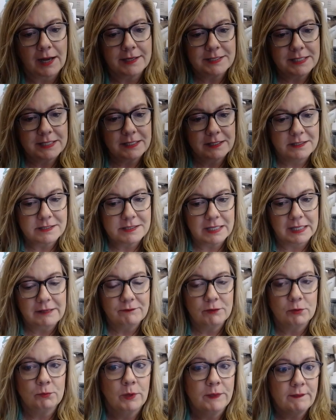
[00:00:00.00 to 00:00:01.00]
ideas,
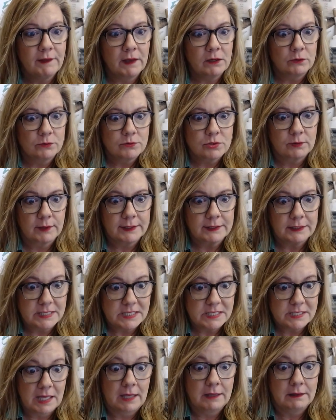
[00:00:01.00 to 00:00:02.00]
even when they don't
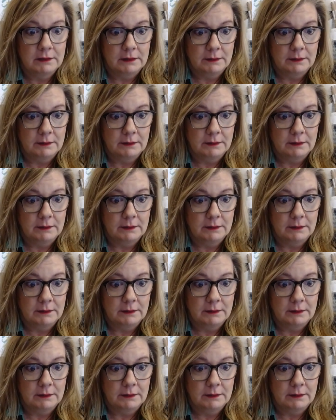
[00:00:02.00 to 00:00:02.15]
directly say